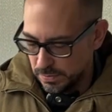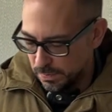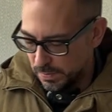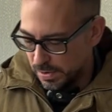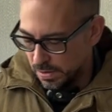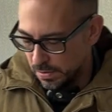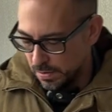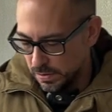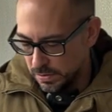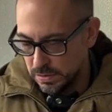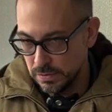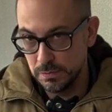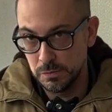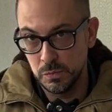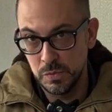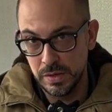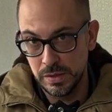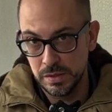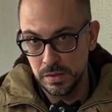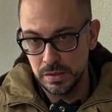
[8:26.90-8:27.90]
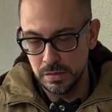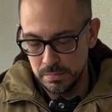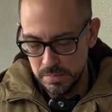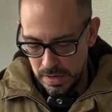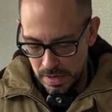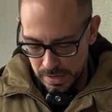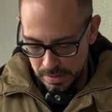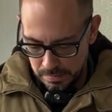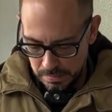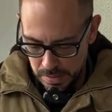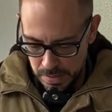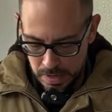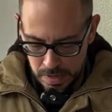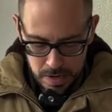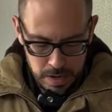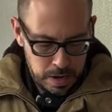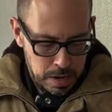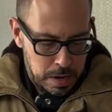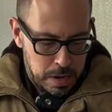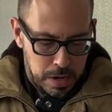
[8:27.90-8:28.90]
appearance of width at the bottom.
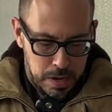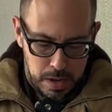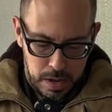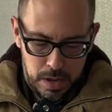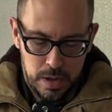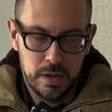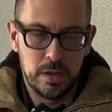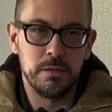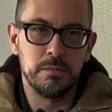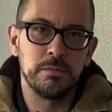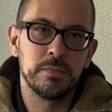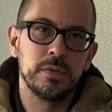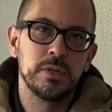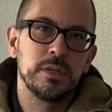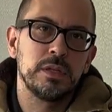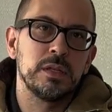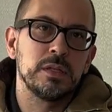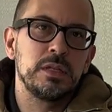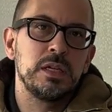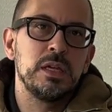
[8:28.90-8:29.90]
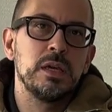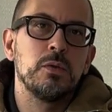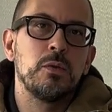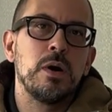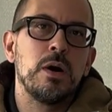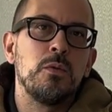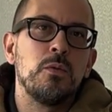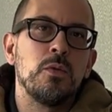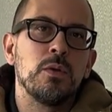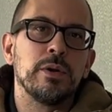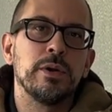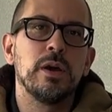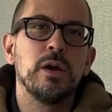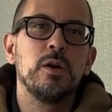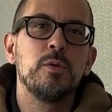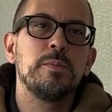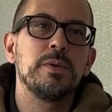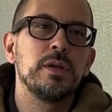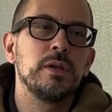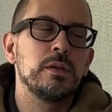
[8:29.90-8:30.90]
To see it while worn
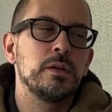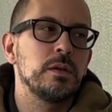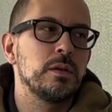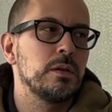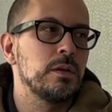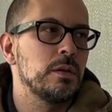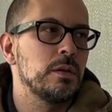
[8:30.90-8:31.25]
open.